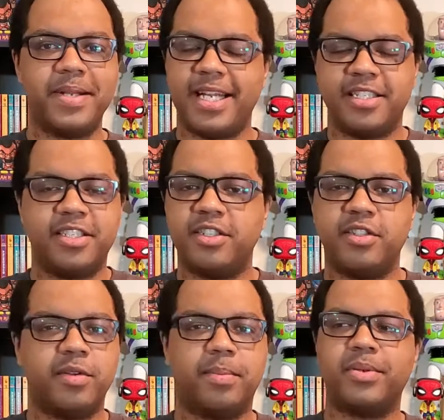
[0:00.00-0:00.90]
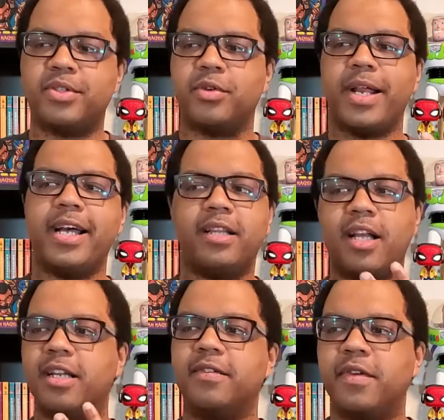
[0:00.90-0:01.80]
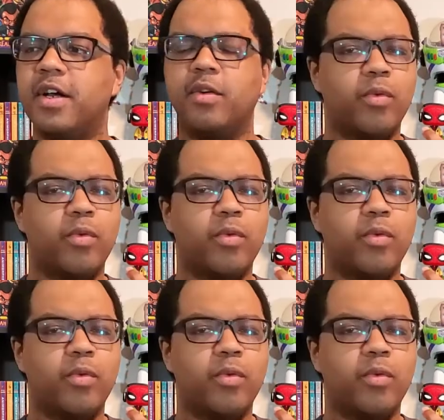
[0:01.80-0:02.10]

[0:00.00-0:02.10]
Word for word: and he has to just to portray a lot of